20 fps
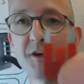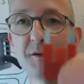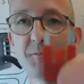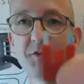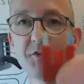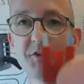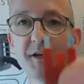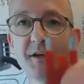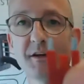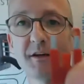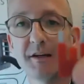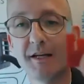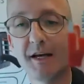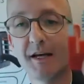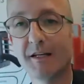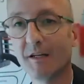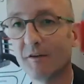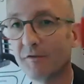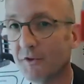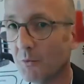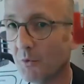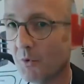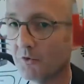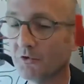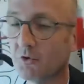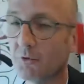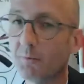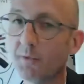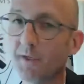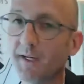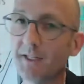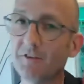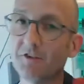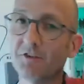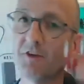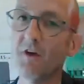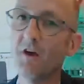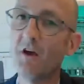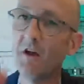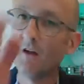let me say like that, if you want to bridge